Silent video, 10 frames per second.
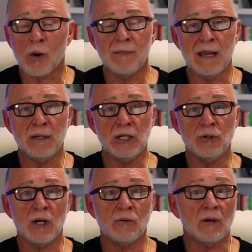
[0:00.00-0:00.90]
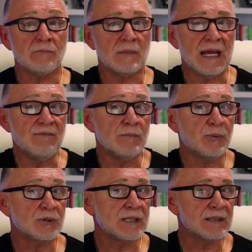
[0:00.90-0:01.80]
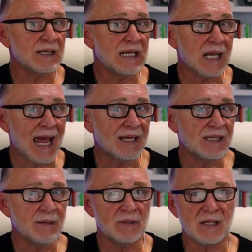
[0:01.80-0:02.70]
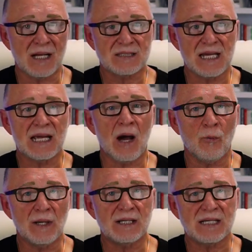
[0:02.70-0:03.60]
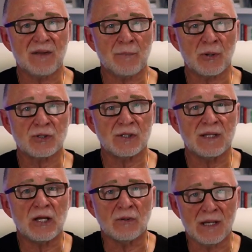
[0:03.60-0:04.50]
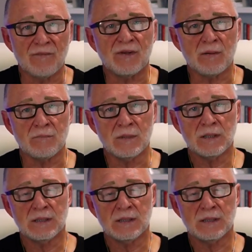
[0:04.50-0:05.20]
or maybe you don't even particularly like them, but God's saying, I want you to tell that person that you love them.